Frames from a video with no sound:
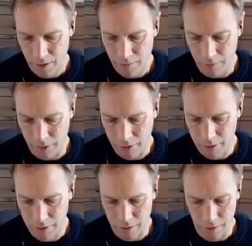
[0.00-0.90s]
fine.
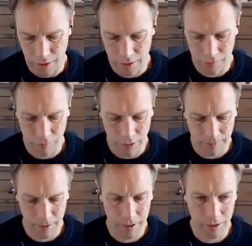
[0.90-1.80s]
So let's
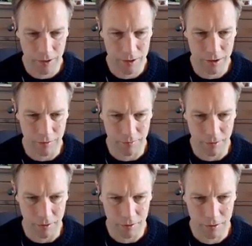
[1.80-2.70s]
wrap it in an unsafe
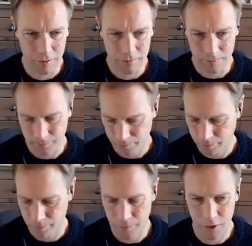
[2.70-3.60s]
block
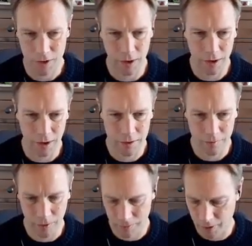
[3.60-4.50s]
to say, yes,
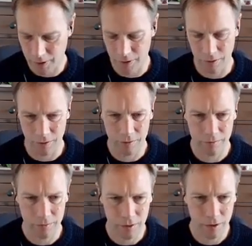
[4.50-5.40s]
we're pretty sure
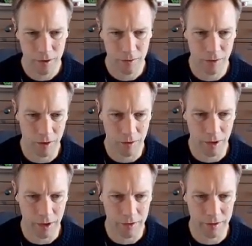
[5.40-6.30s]
we're
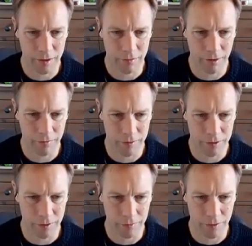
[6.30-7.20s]
okay to dereference
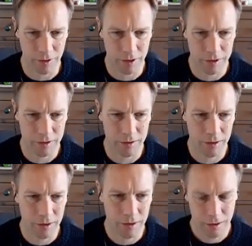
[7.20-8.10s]
self.list
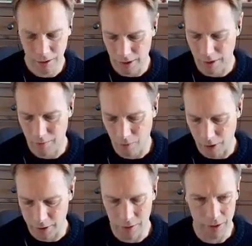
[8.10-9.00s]
and why.
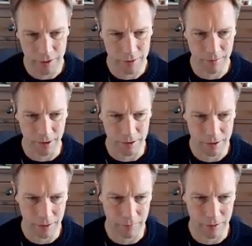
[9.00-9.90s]
So let's explain
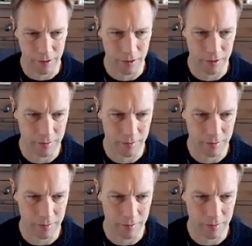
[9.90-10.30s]
safety.